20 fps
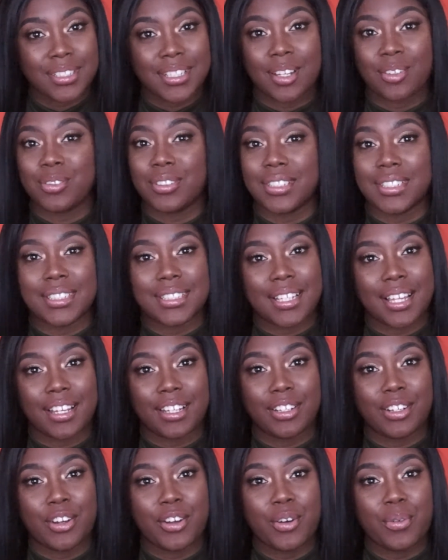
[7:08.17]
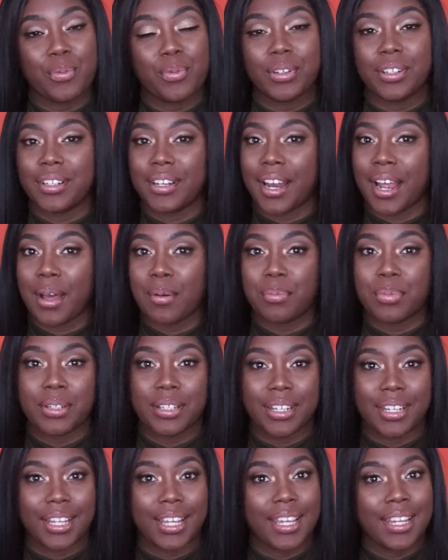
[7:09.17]
I was just like, nope, we're not
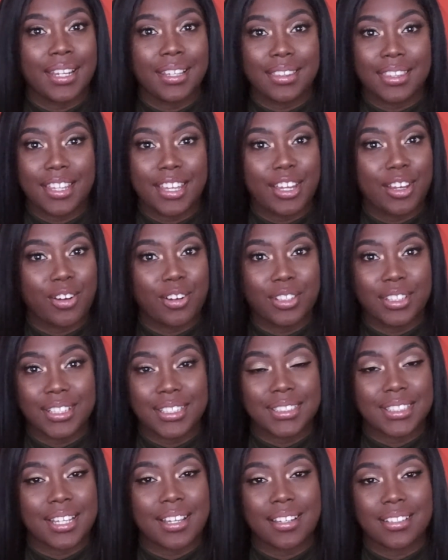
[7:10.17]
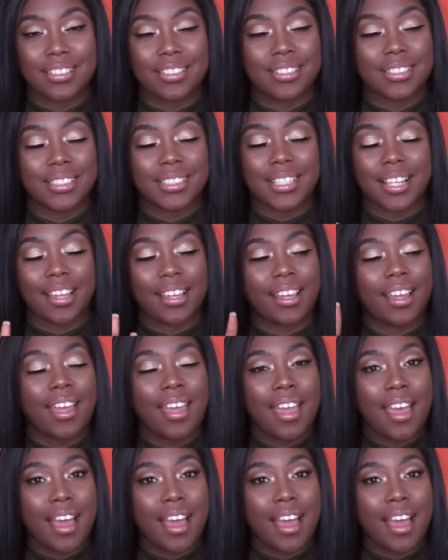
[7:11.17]
putting anything on these edges. Like,